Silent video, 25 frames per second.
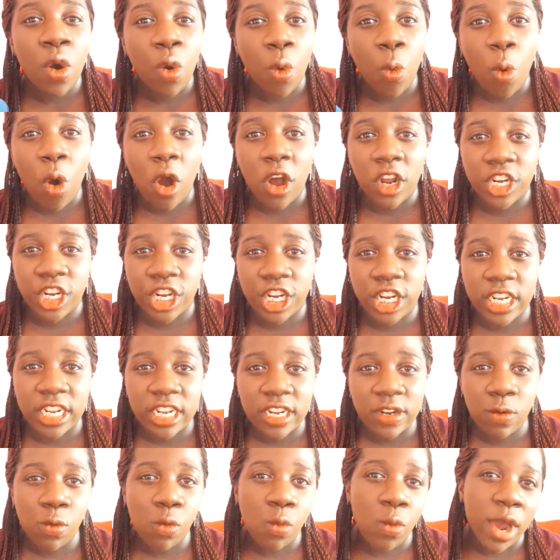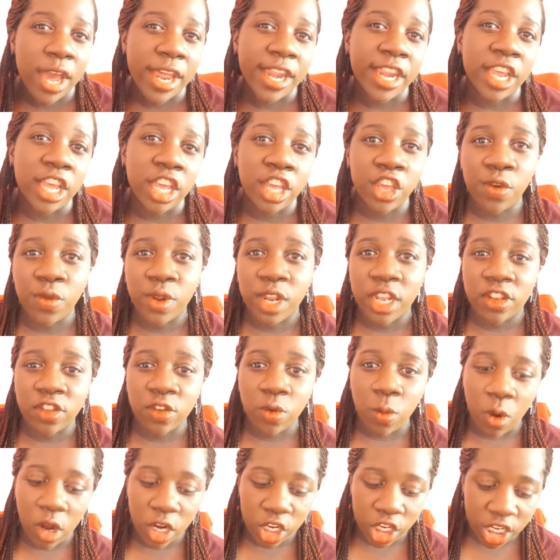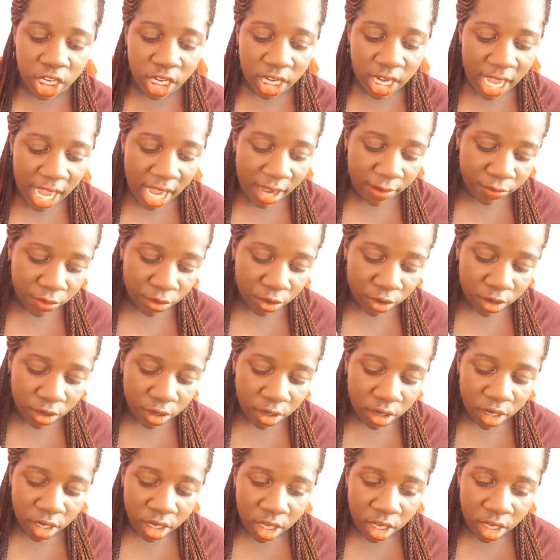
wash it when you need to wash it after